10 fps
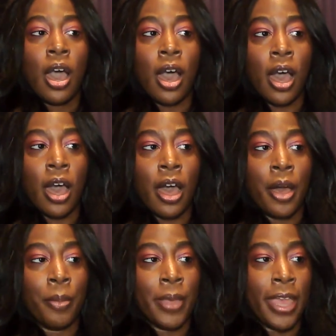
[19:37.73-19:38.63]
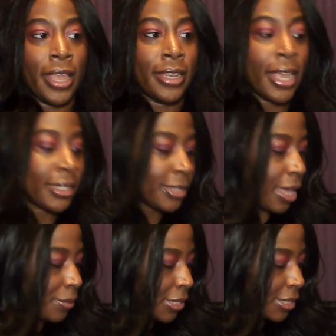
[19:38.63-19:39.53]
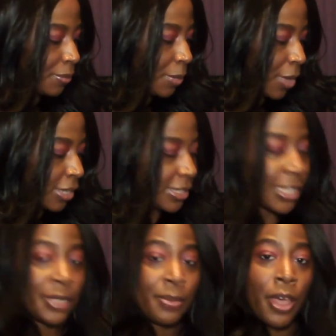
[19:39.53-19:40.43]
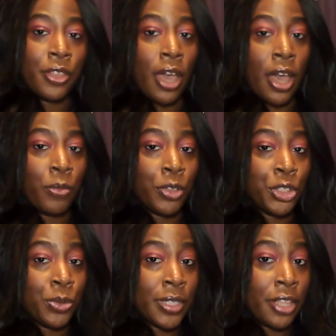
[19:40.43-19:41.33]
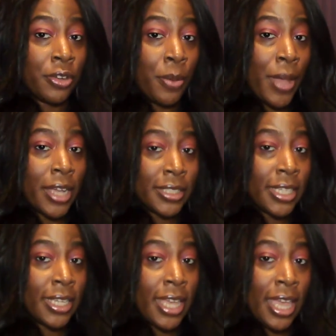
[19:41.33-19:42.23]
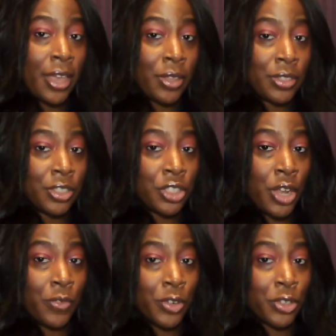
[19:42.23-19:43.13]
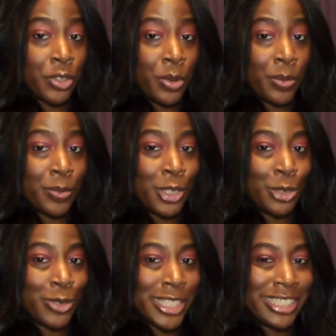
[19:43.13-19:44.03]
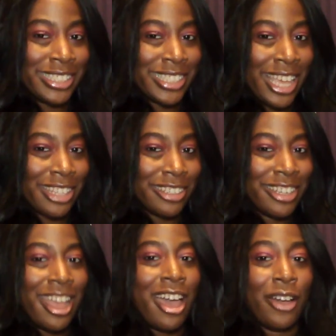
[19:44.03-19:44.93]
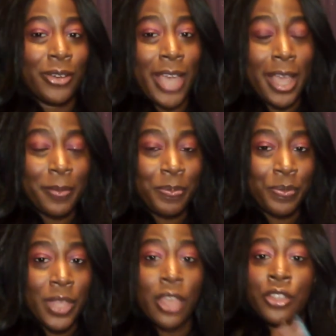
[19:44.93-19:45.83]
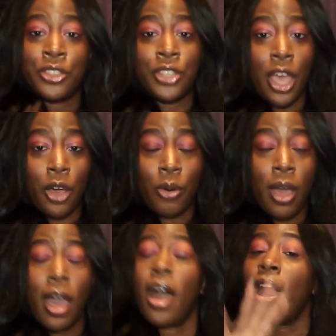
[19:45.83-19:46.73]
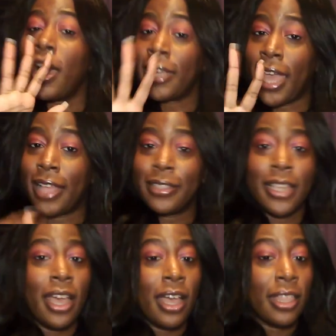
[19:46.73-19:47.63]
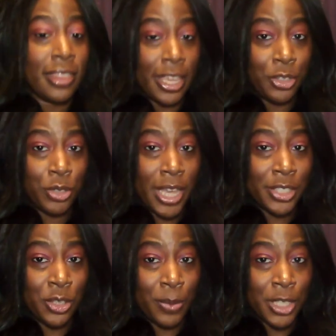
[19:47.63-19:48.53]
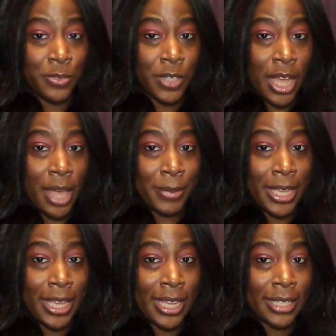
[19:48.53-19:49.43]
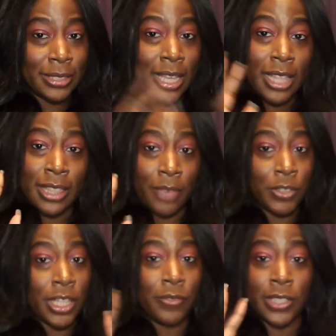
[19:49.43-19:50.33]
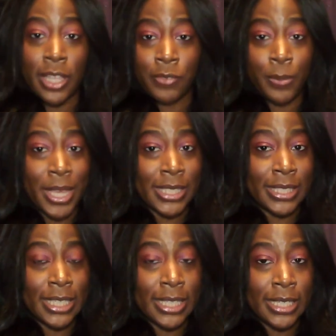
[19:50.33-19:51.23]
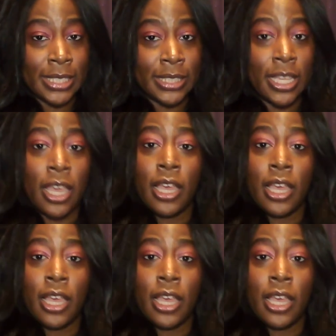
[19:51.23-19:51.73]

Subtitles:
And next time they send me a box next month, we'll do another unboxing and discover some new reads together. Okay? So, again, thank you guys so much for coming. Love you, love you, love you, besties.